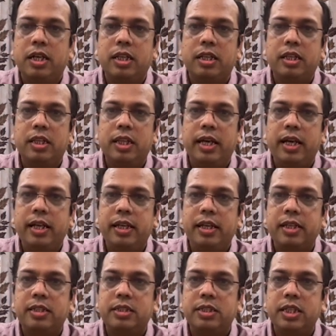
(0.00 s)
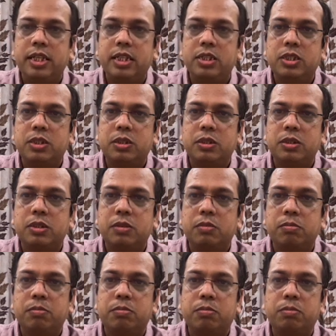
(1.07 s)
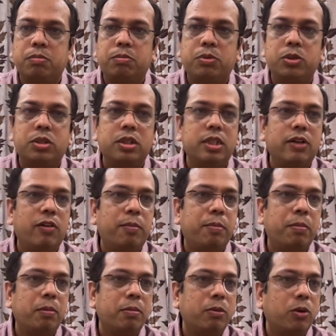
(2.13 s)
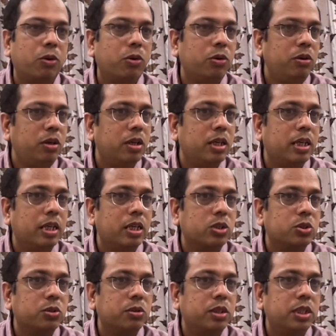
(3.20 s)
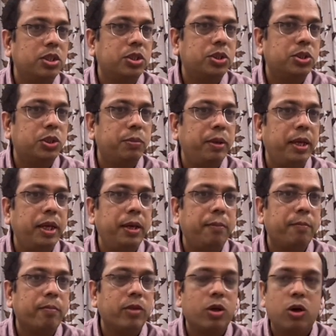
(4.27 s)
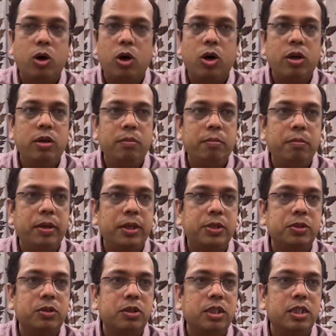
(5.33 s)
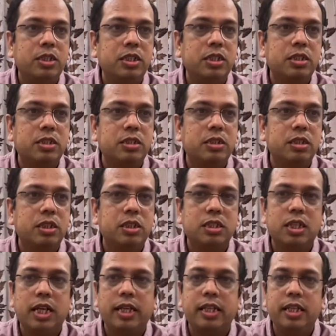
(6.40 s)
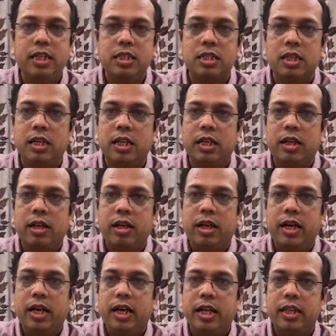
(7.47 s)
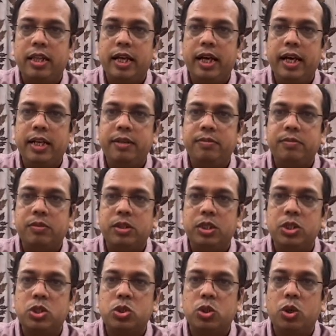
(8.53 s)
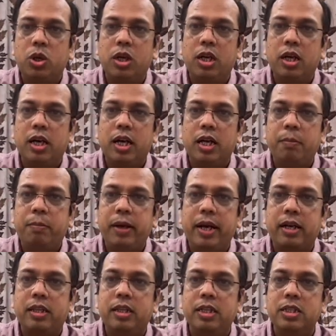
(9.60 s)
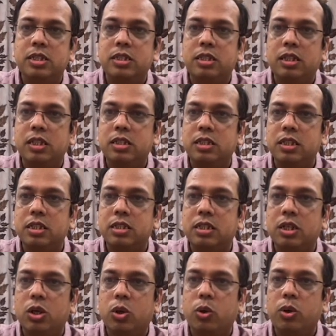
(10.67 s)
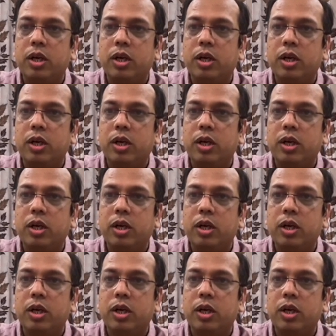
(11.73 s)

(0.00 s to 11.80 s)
then it says put developer on. So this should be on. Make sure this is like this, and then install unpacked. This is load